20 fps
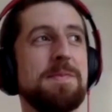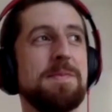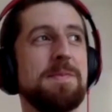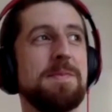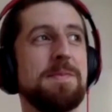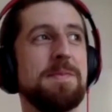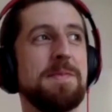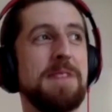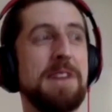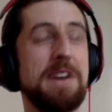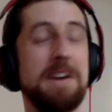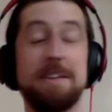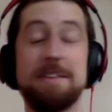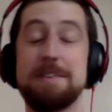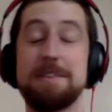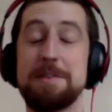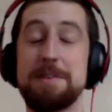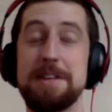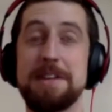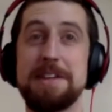No, it's
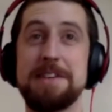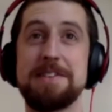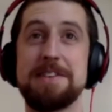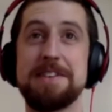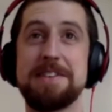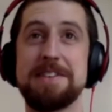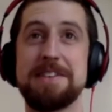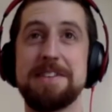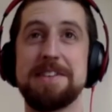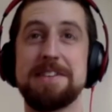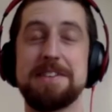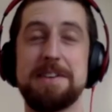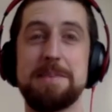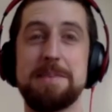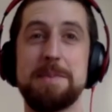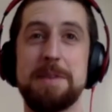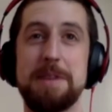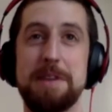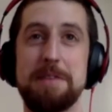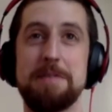a really interesting
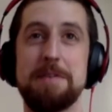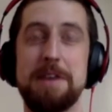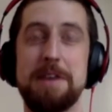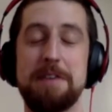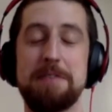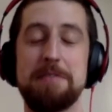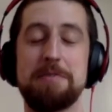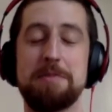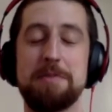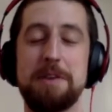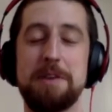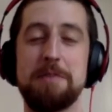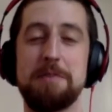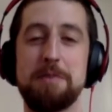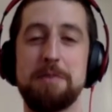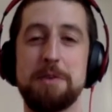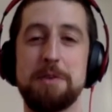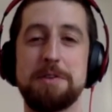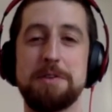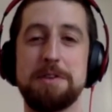example. And I've
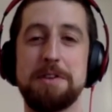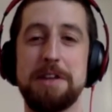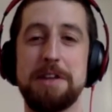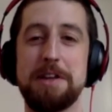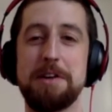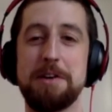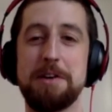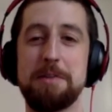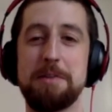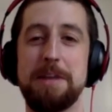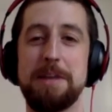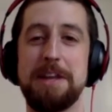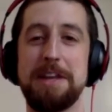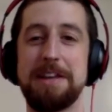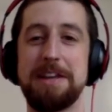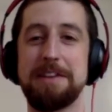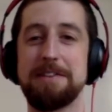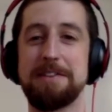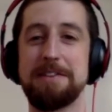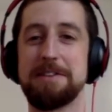unfortunately heard
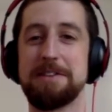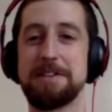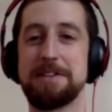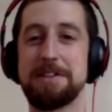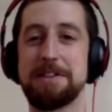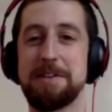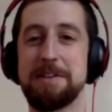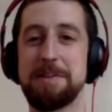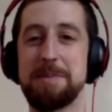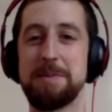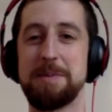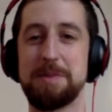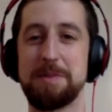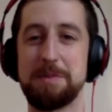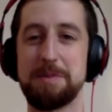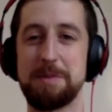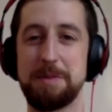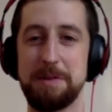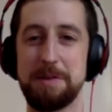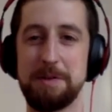many such examples
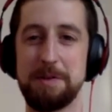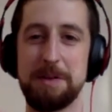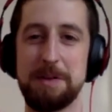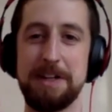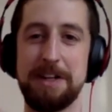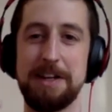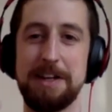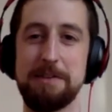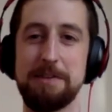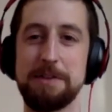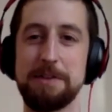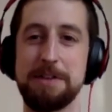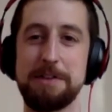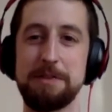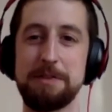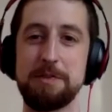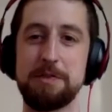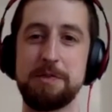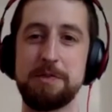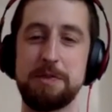of, really
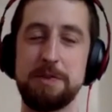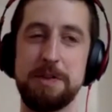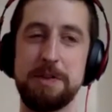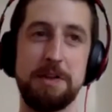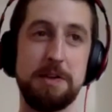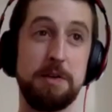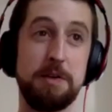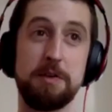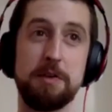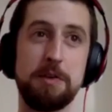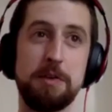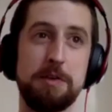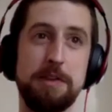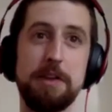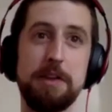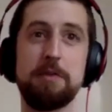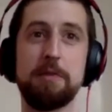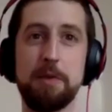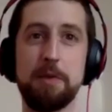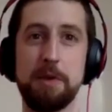innovative, also
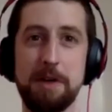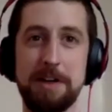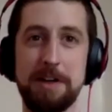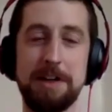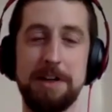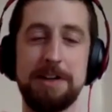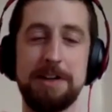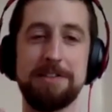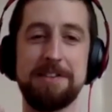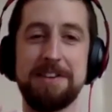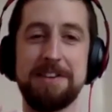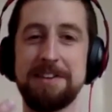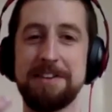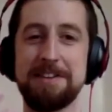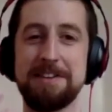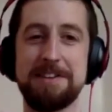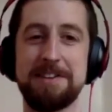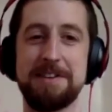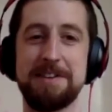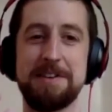
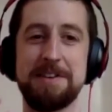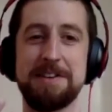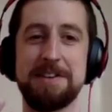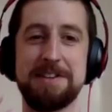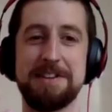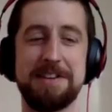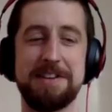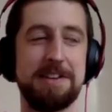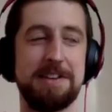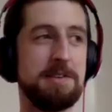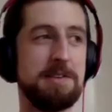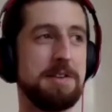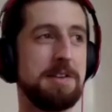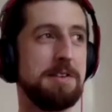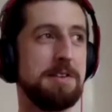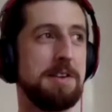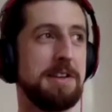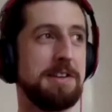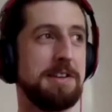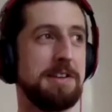self-organizing, a
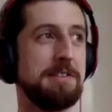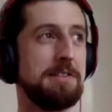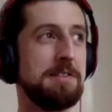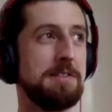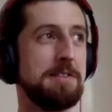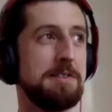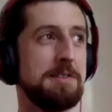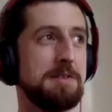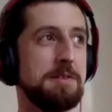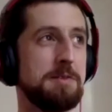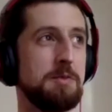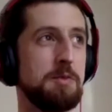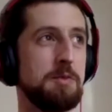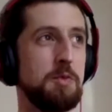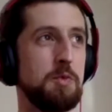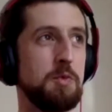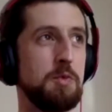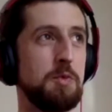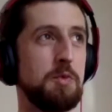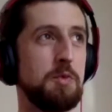colleague
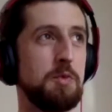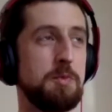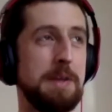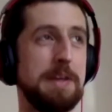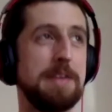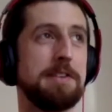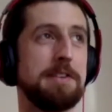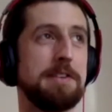basically